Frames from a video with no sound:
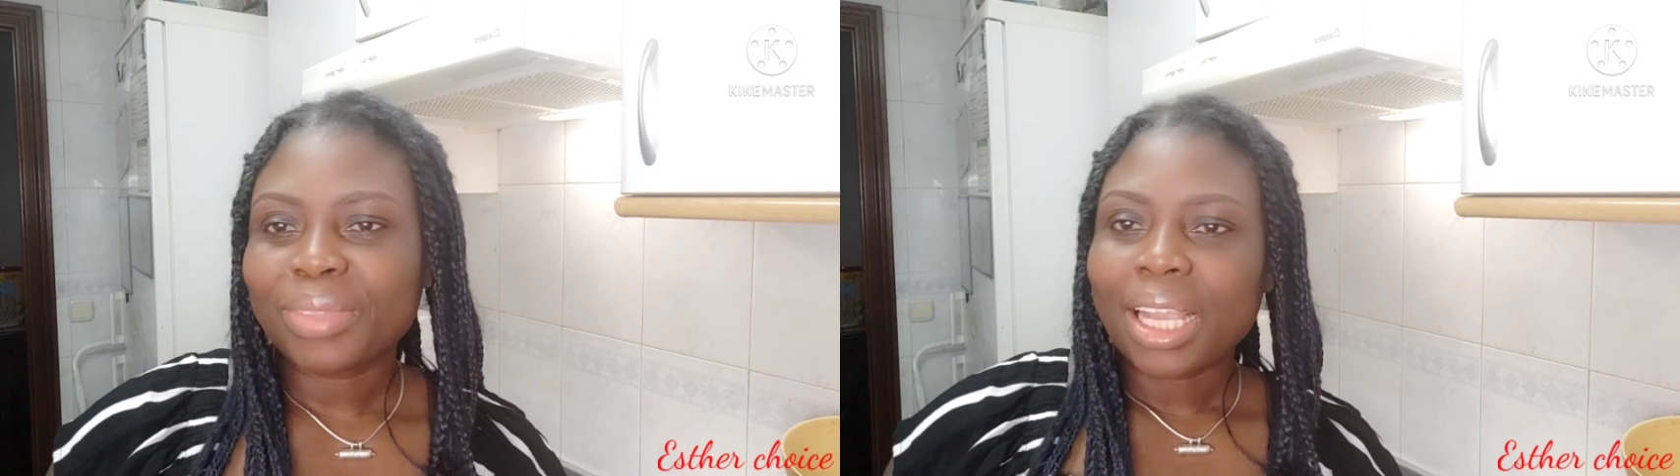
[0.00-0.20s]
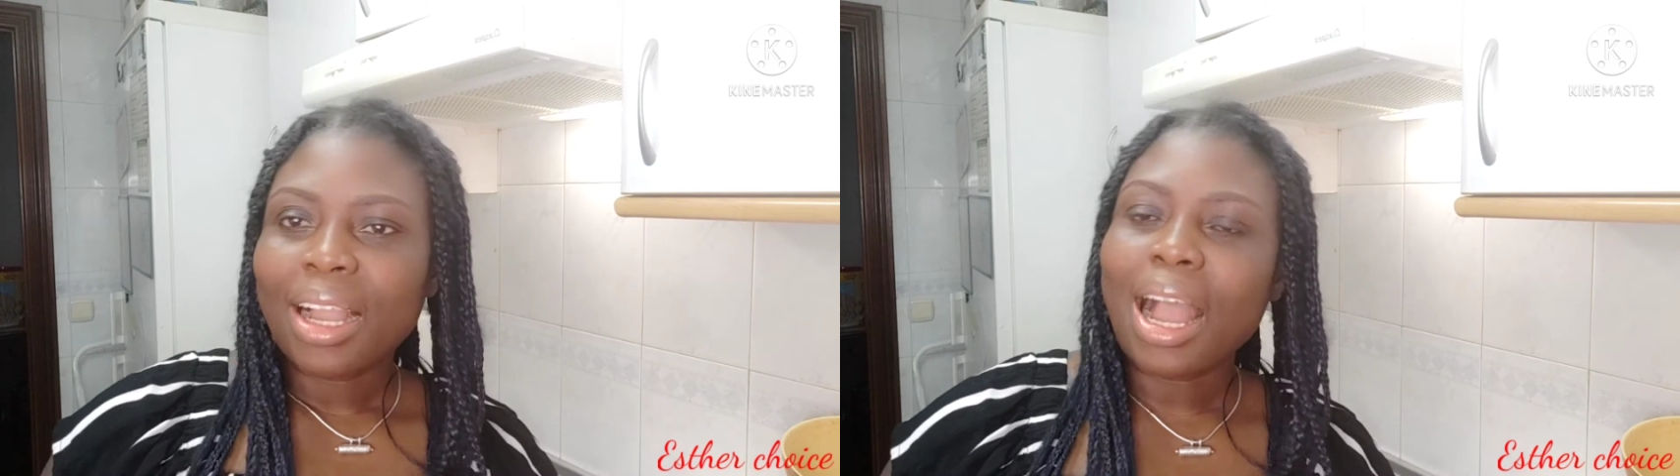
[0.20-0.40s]

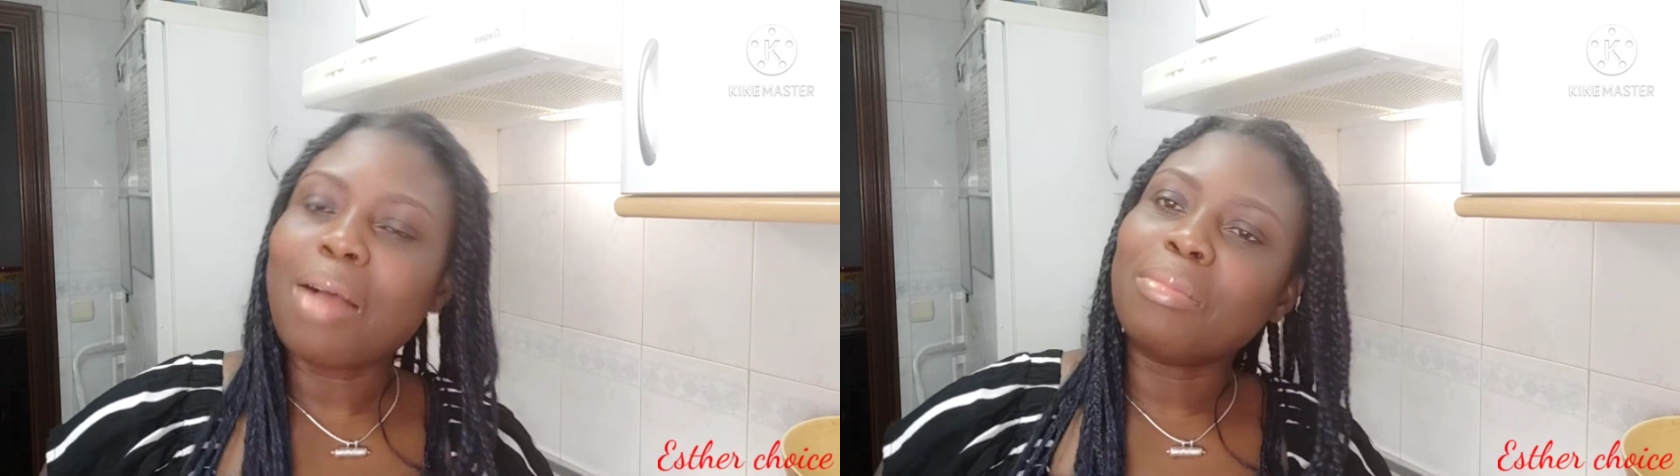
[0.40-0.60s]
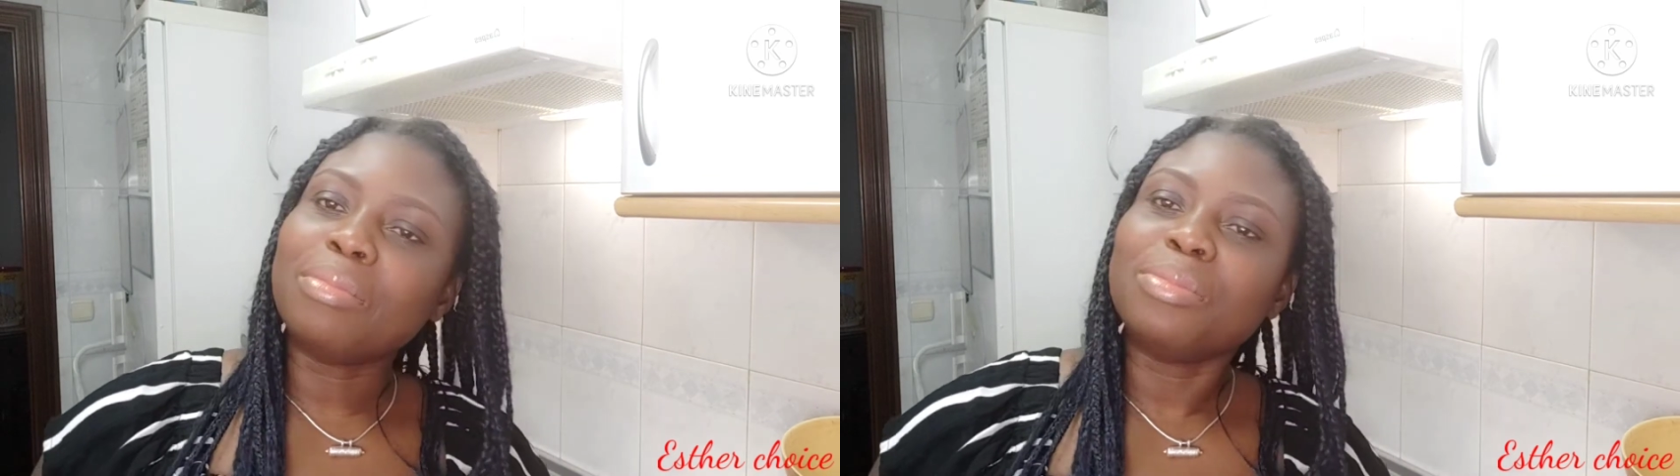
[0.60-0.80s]

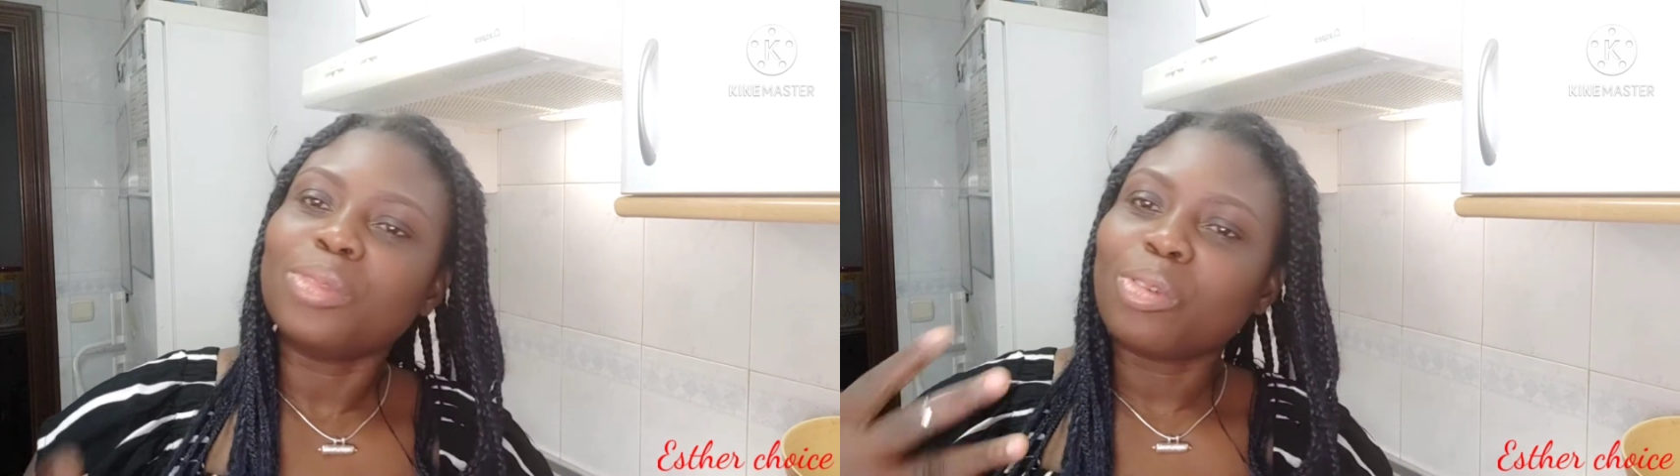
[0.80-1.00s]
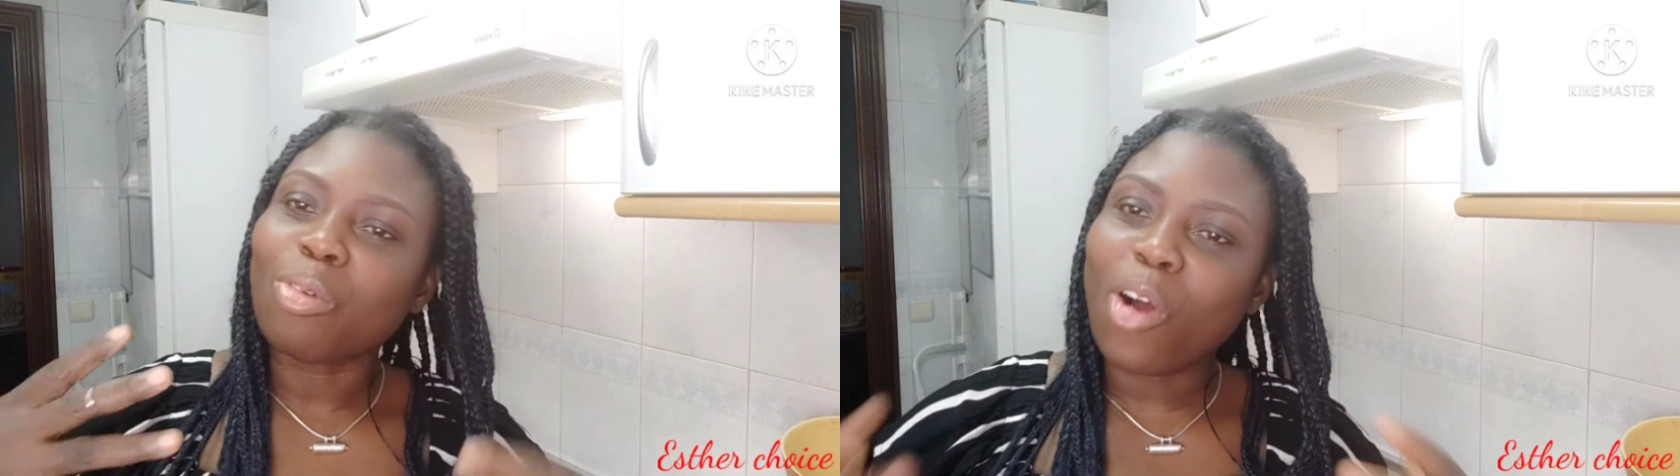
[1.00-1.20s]
come,
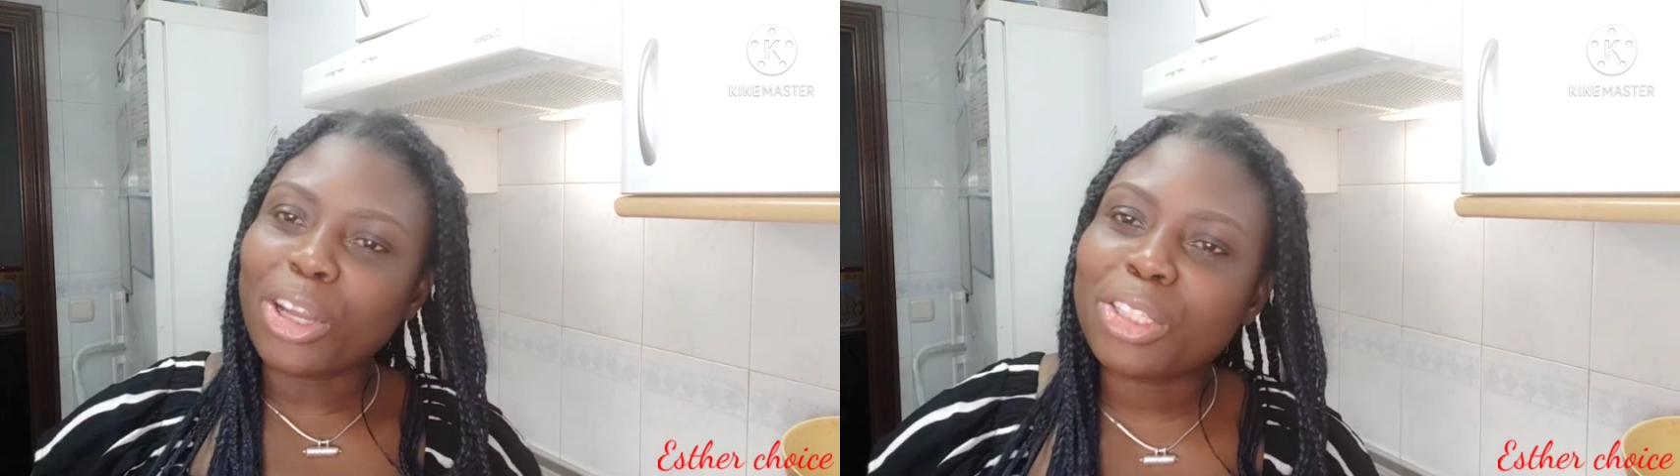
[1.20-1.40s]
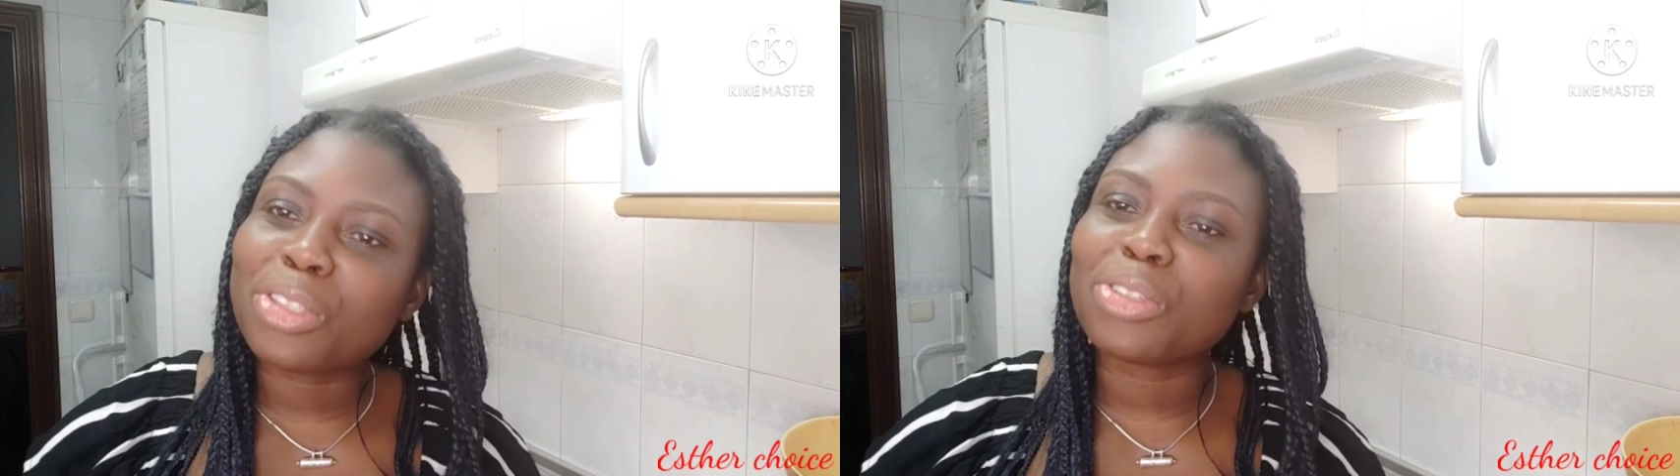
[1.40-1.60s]

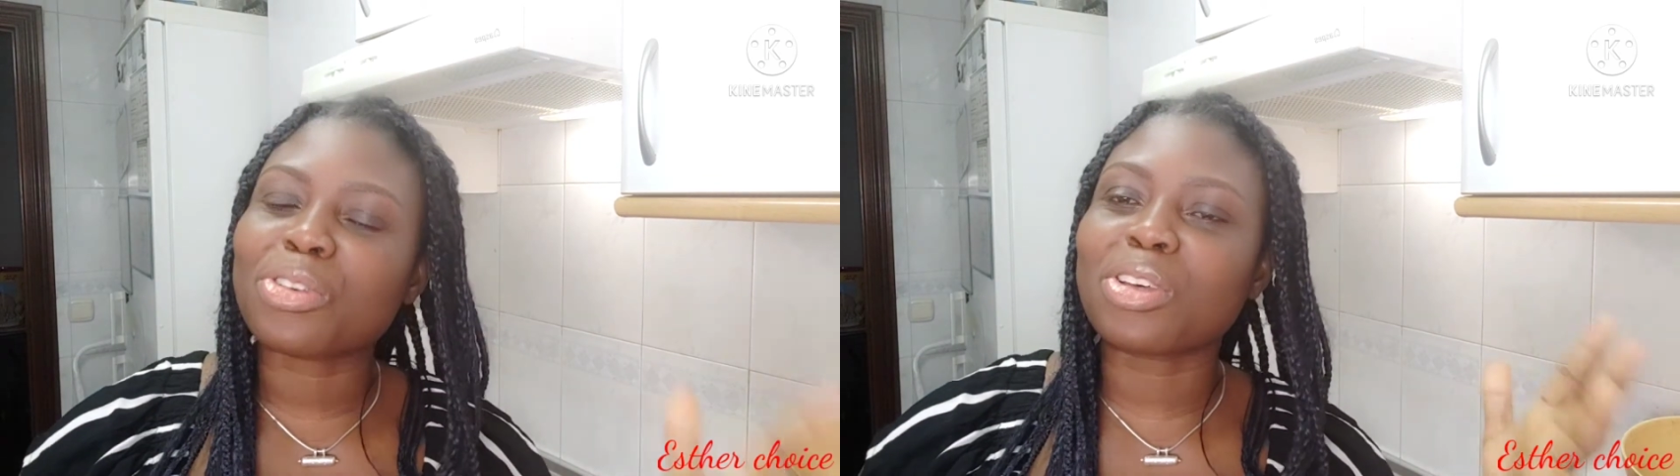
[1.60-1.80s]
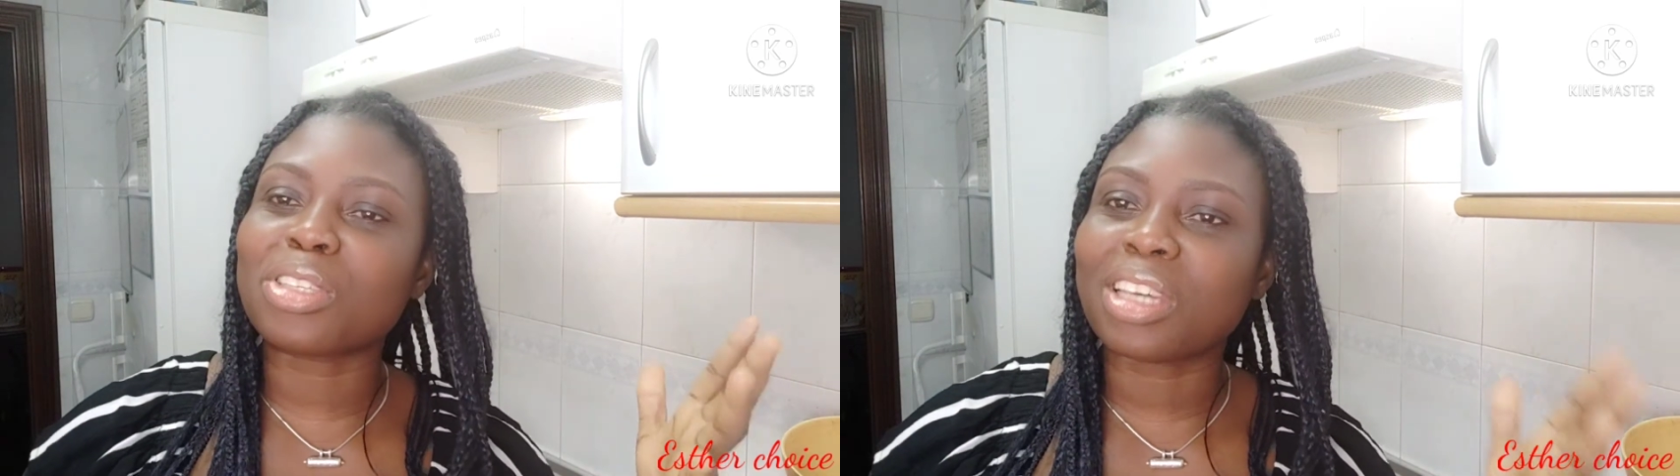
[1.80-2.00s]
watch,
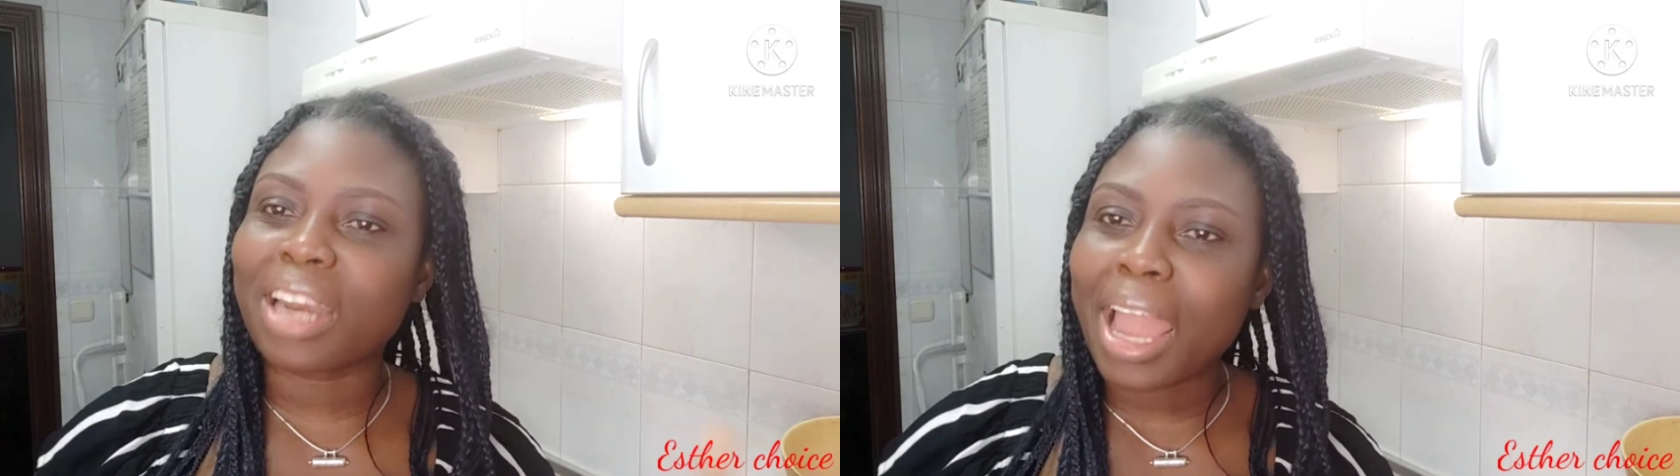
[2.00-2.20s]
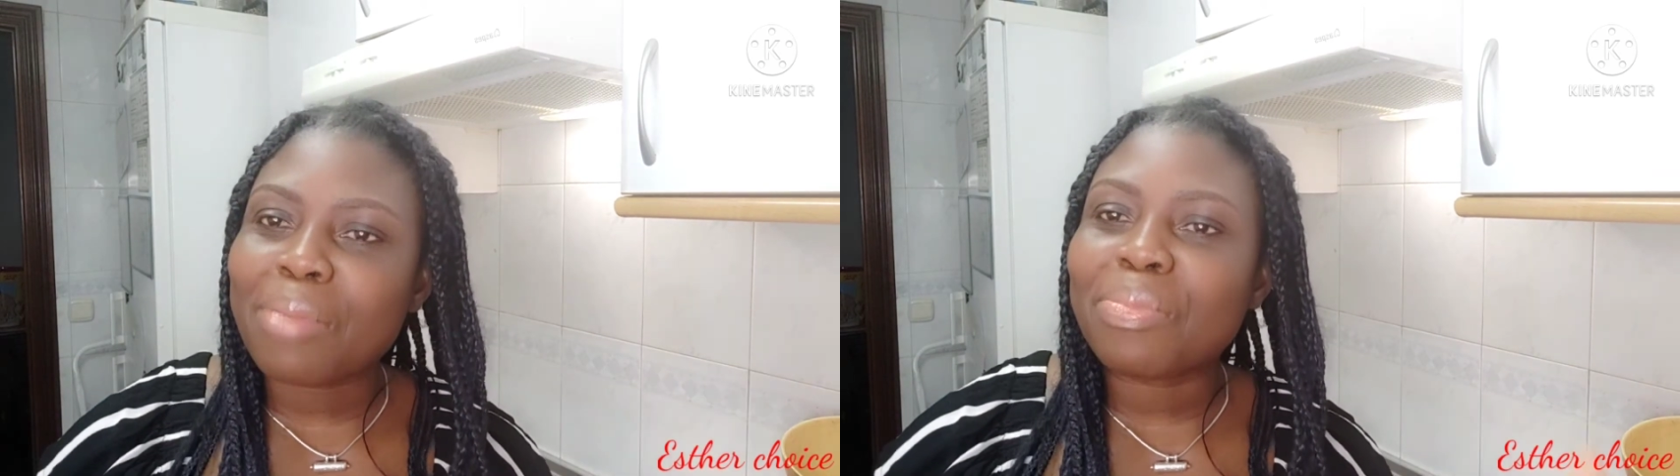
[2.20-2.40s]

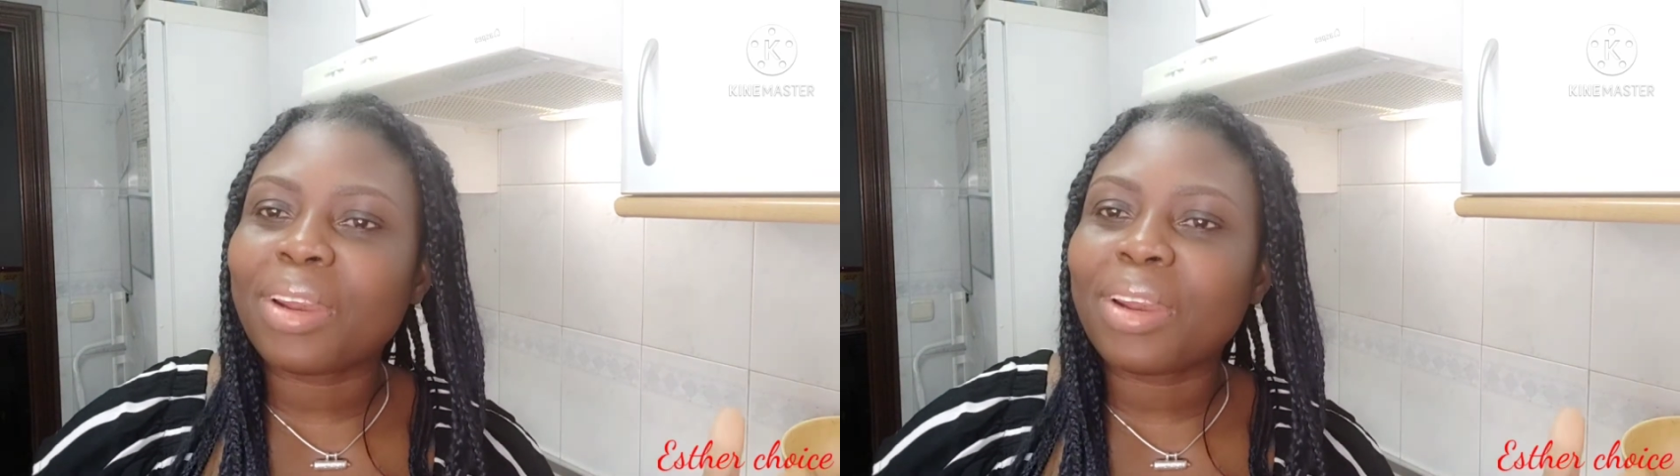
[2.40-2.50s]
subscribe,